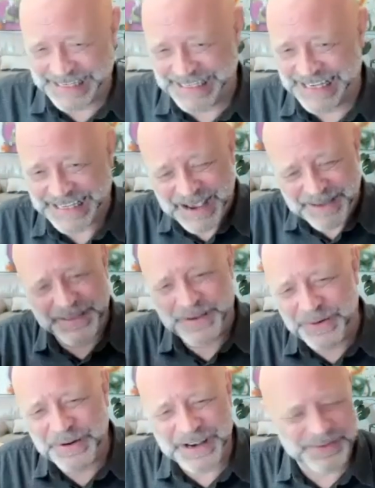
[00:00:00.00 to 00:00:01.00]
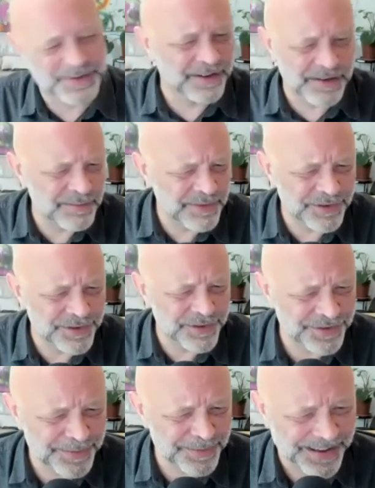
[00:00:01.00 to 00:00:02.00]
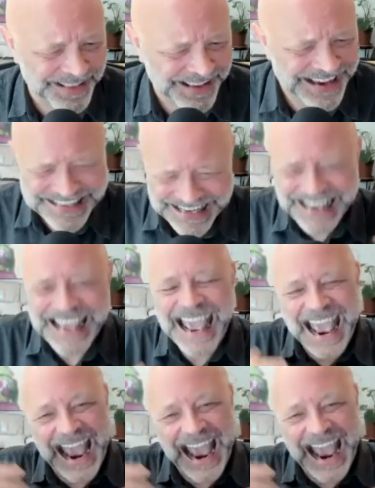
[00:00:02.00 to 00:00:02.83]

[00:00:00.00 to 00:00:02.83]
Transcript: it's this. And the audience, going, I'm not sure about that. Actually.